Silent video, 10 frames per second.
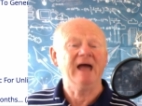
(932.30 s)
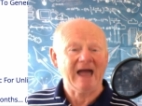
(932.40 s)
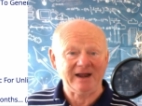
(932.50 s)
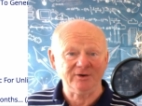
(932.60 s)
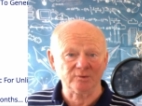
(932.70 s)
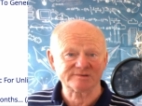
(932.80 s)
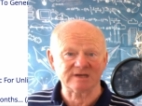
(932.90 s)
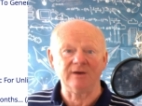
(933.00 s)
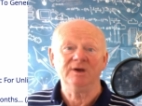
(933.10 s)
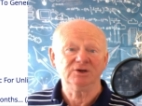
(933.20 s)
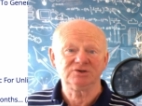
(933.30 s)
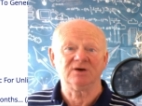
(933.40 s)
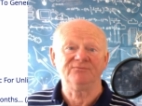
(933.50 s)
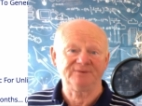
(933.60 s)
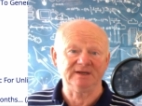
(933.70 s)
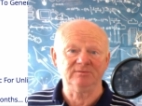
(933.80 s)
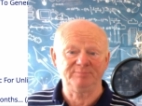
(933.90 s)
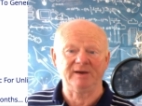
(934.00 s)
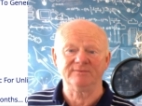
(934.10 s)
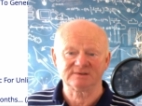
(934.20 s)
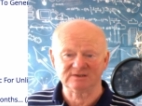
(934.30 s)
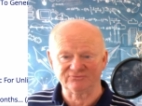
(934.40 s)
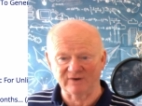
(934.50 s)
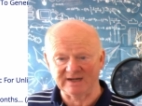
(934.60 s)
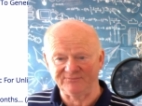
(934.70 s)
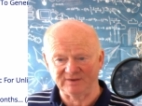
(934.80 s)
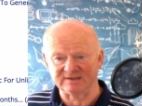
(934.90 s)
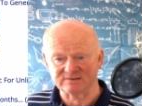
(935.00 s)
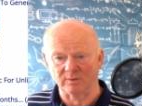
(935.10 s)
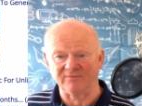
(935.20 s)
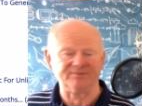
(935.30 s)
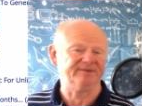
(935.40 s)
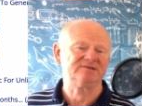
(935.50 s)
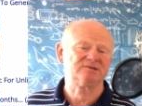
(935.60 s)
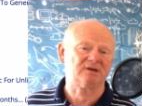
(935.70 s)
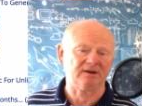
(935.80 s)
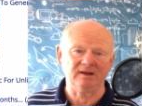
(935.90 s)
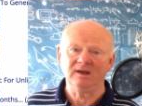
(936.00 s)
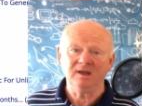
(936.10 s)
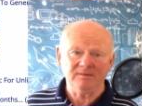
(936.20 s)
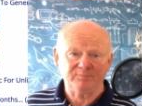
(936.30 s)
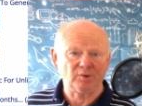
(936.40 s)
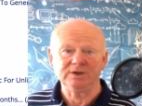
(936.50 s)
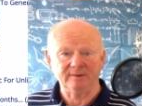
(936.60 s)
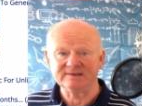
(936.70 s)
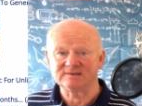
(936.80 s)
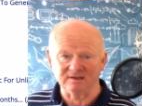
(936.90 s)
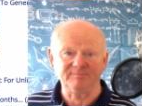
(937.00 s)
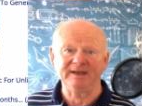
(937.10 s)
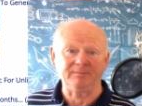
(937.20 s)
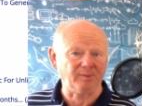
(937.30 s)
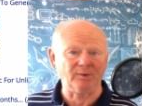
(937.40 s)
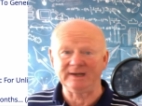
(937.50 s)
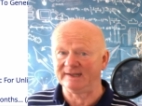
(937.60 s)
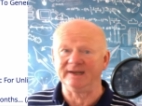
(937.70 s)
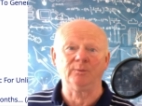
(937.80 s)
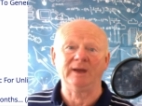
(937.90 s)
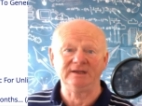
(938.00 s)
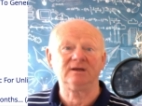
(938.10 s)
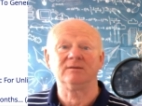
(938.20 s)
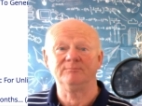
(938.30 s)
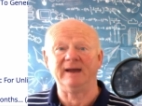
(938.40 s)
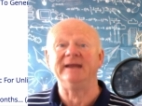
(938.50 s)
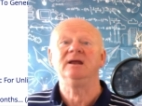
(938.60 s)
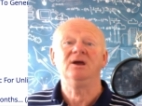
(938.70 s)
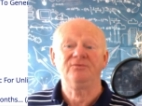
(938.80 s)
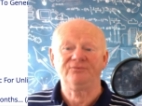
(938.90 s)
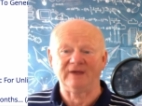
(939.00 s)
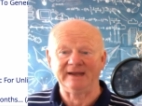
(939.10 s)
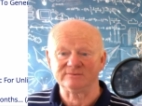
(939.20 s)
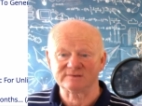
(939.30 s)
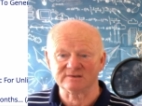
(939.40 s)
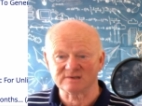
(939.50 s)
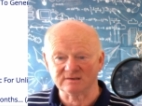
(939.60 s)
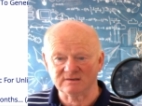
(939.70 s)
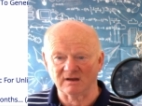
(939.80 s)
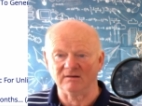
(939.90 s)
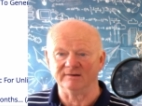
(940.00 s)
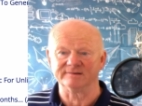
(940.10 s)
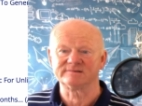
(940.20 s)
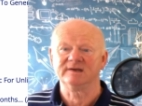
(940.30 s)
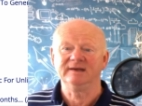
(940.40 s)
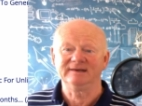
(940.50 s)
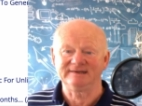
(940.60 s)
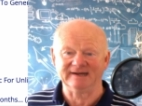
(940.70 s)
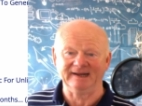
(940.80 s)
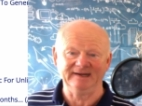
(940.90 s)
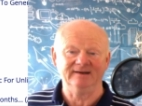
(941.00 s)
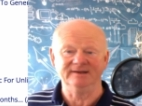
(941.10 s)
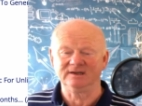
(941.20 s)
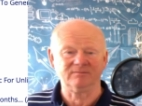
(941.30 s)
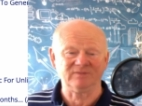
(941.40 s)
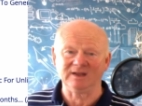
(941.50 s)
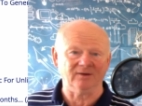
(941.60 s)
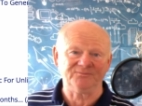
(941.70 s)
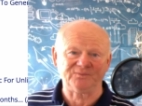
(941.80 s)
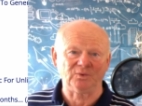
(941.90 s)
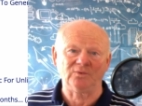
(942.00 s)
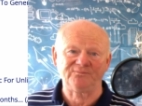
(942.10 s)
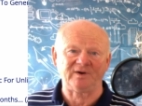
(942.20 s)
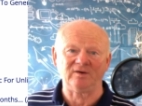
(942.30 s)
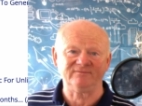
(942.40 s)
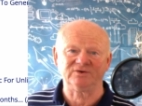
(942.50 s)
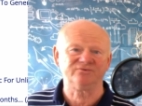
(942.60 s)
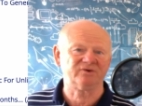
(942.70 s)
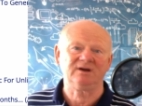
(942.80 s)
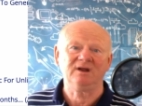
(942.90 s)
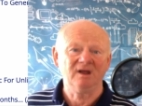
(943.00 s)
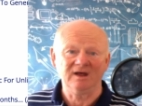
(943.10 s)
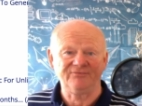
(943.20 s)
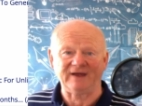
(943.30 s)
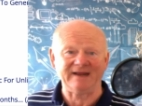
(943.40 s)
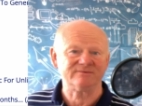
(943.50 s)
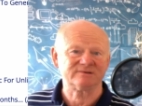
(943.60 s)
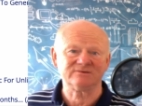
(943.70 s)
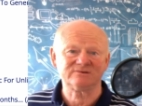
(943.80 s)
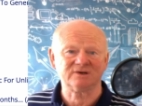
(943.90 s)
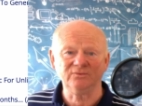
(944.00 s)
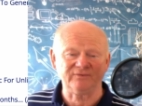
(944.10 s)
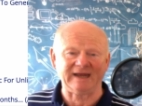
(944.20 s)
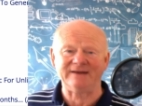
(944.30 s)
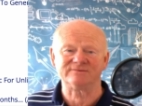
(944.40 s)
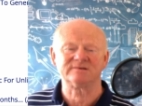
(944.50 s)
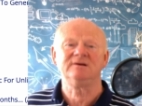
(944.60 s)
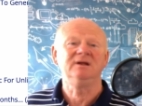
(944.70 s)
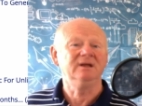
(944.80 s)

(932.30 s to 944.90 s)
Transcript: and also done for you bonuses ready for you to offer. This is going to put you into the big boy league where you can make thousands of dollars daily. You can, you know, four, five hundred, a thousand, two thousand,